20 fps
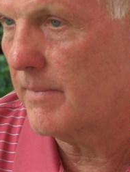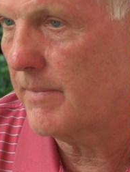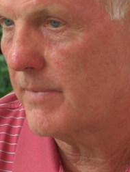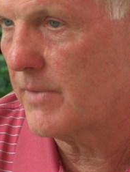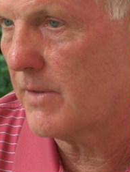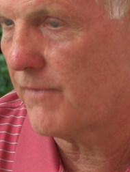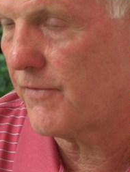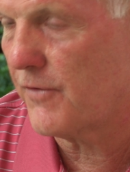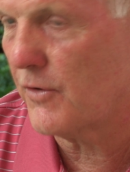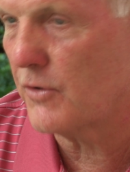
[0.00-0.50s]

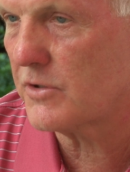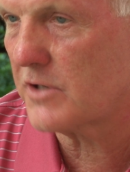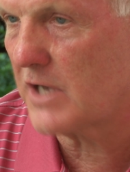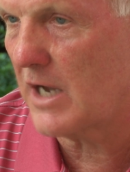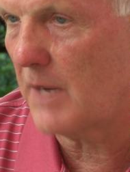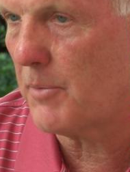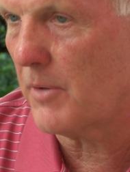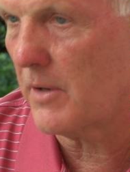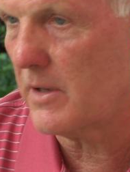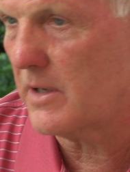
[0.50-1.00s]
the first
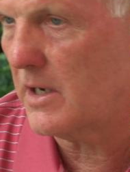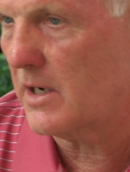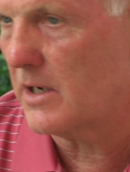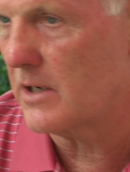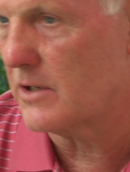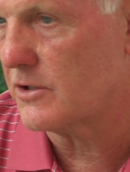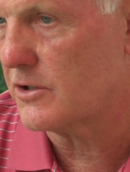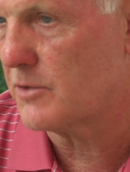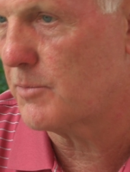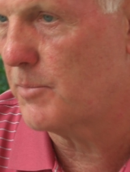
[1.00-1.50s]
couple of
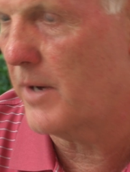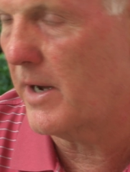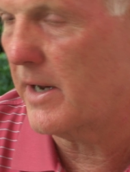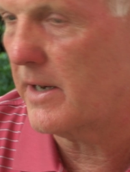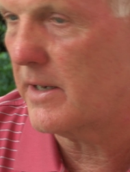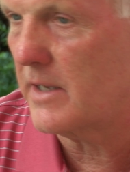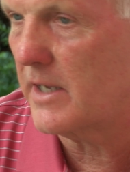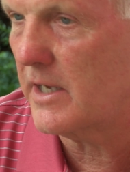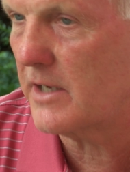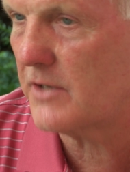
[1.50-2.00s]
years, but
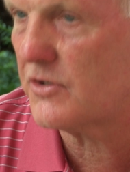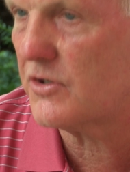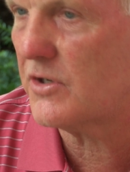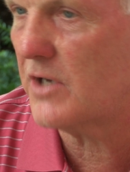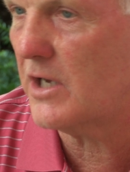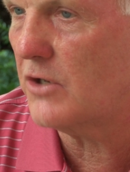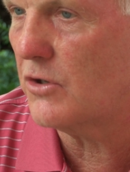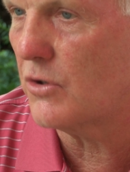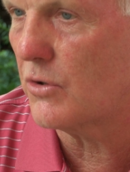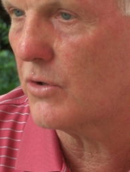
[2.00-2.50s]
his
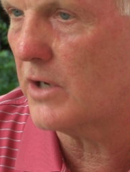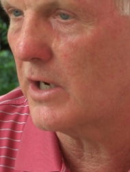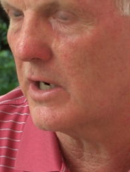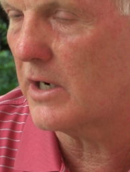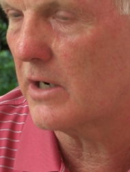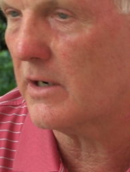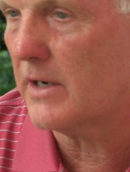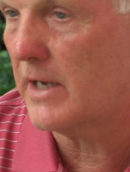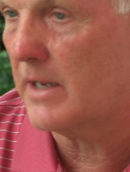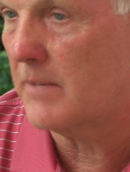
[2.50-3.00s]
senior
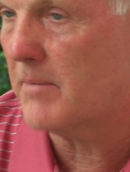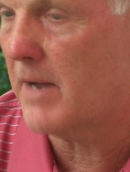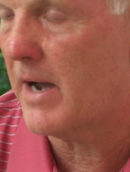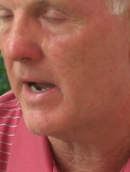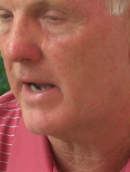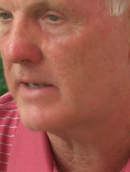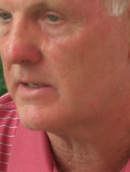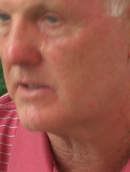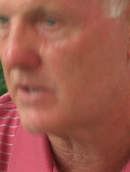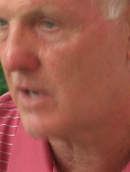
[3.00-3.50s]
year and
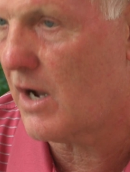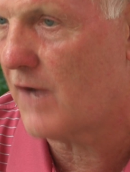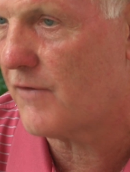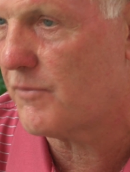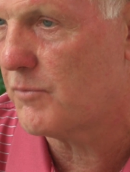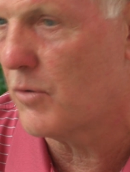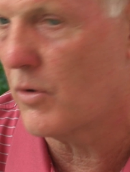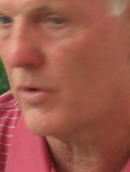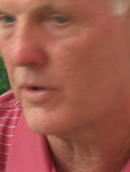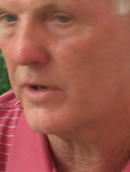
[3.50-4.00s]
my
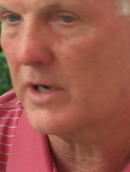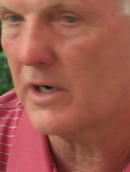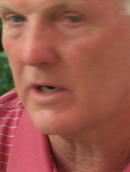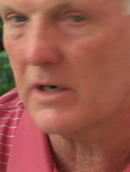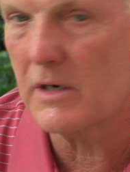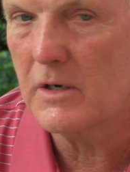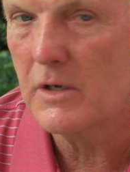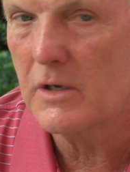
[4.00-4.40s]
sophomore year,